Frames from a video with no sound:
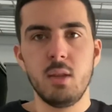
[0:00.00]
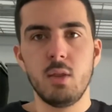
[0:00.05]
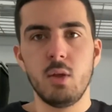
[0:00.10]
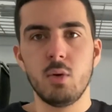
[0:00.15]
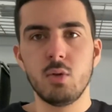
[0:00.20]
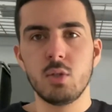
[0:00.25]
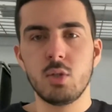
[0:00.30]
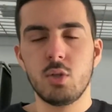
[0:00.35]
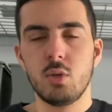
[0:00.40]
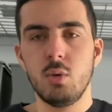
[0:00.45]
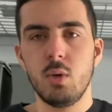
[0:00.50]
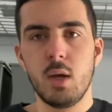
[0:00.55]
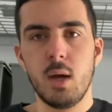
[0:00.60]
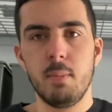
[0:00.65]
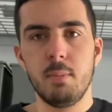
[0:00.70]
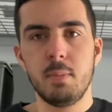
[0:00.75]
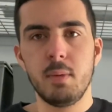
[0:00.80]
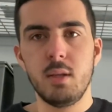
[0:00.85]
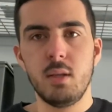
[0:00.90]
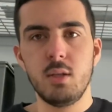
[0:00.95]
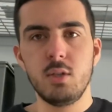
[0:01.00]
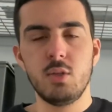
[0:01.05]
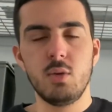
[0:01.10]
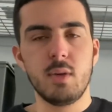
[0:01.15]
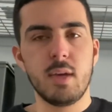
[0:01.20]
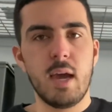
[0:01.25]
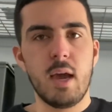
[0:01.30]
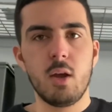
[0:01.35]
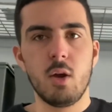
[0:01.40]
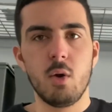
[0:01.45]
those 2 companies, you
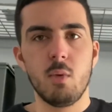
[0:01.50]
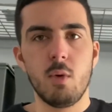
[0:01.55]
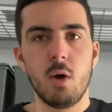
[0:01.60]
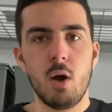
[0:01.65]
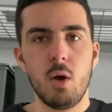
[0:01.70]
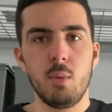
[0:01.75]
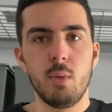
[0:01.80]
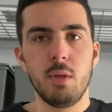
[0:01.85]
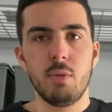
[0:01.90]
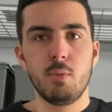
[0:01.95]
can't go wrong with